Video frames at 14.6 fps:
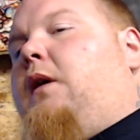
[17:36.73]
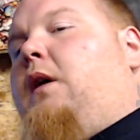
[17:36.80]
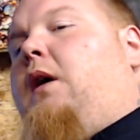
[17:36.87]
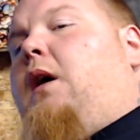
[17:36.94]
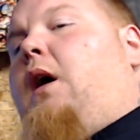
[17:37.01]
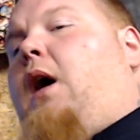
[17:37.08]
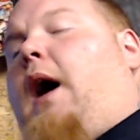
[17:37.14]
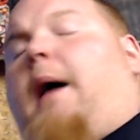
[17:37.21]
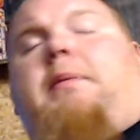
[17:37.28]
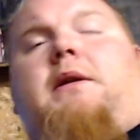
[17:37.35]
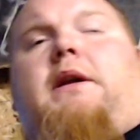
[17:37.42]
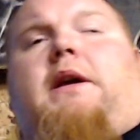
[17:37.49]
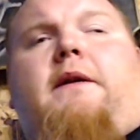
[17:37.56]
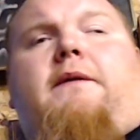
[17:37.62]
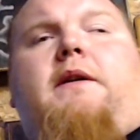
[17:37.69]
I
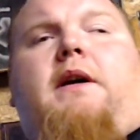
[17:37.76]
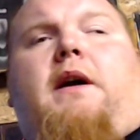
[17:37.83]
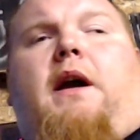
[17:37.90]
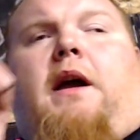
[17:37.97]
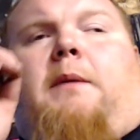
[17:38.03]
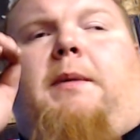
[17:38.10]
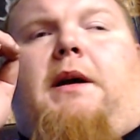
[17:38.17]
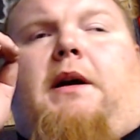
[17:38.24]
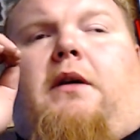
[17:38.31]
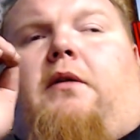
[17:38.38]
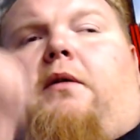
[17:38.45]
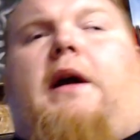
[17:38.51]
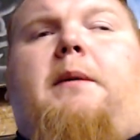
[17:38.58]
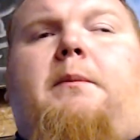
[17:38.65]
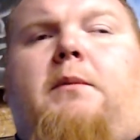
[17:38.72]
believe it'd be a
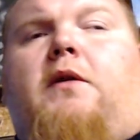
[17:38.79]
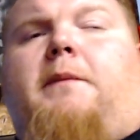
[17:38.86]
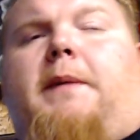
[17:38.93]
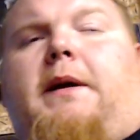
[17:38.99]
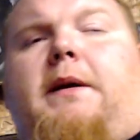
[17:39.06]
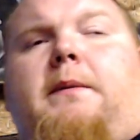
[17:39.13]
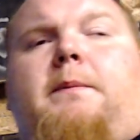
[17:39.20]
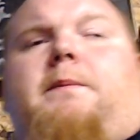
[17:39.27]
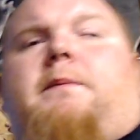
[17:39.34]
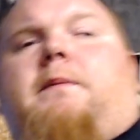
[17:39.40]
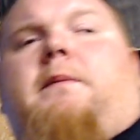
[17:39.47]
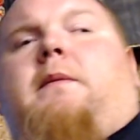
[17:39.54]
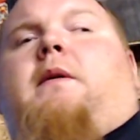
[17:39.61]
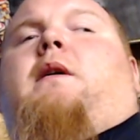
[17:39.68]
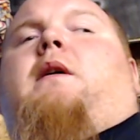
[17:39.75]
great movement.
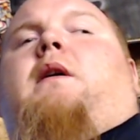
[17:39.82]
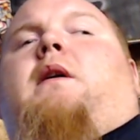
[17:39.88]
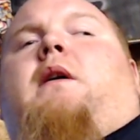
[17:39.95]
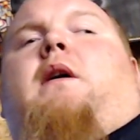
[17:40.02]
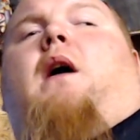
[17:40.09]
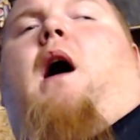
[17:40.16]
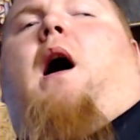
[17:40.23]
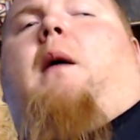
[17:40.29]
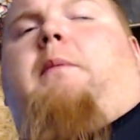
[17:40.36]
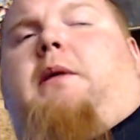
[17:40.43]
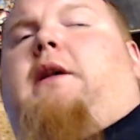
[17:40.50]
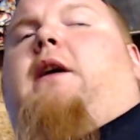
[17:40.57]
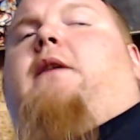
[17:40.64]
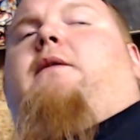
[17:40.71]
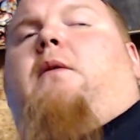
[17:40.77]
I
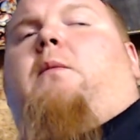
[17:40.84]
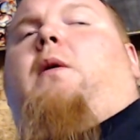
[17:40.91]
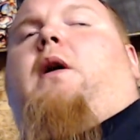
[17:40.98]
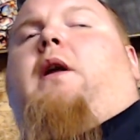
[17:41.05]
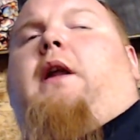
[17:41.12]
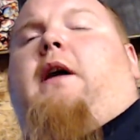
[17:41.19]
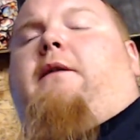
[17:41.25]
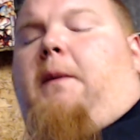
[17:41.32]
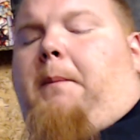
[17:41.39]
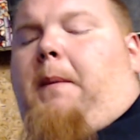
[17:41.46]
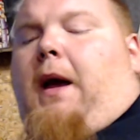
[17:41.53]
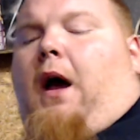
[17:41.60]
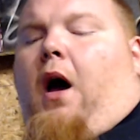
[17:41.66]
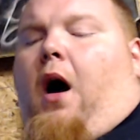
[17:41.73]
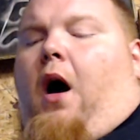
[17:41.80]
believe it would, if it
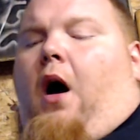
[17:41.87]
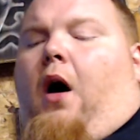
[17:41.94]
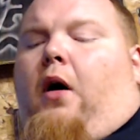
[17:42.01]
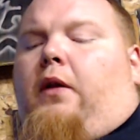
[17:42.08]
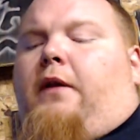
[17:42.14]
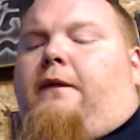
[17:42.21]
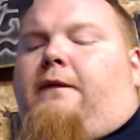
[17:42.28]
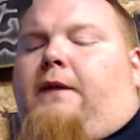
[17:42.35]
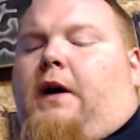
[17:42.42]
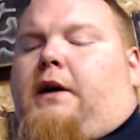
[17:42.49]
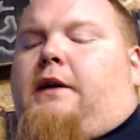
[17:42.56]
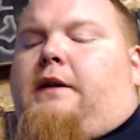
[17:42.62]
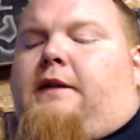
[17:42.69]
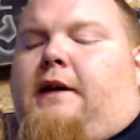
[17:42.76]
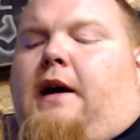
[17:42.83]
meant all the fucking
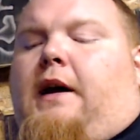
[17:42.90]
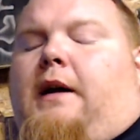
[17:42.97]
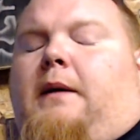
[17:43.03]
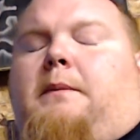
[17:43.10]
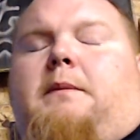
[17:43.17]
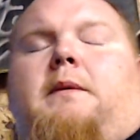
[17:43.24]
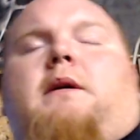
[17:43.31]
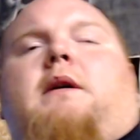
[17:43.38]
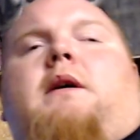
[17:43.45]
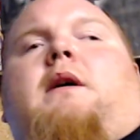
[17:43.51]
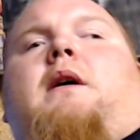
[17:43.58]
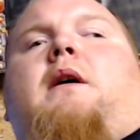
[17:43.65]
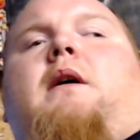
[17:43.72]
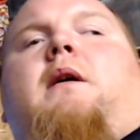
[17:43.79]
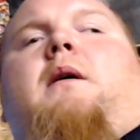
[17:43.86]
time.
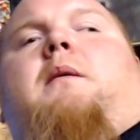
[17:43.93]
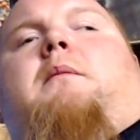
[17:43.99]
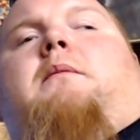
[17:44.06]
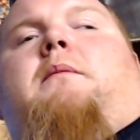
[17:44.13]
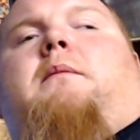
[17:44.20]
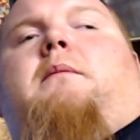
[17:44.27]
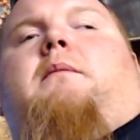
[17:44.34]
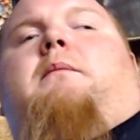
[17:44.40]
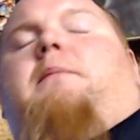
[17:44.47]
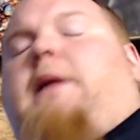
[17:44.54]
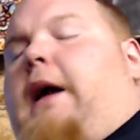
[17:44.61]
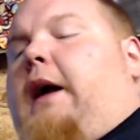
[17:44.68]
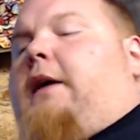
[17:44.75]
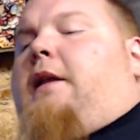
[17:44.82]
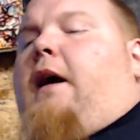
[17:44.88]

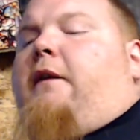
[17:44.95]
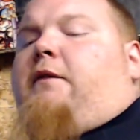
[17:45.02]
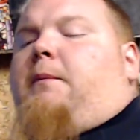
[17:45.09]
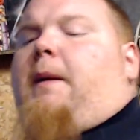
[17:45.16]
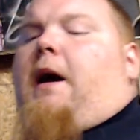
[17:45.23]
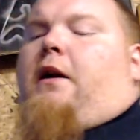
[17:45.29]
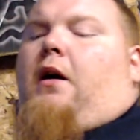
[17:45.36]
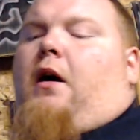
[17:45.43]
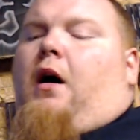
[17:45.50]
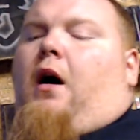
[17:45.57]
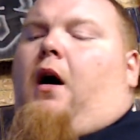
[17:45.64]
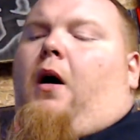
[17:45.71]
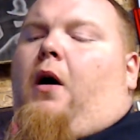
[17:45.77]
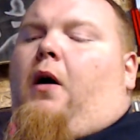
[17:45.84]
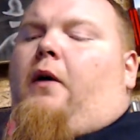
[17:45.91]
Black Lives Matter
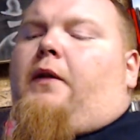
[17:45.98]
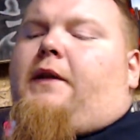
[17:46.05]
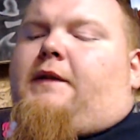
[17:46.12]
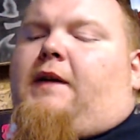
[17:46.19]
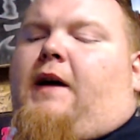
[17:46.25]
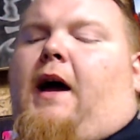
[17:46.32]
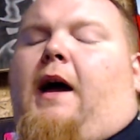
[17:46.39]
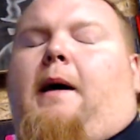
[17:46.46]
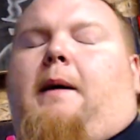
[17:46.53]
all the time.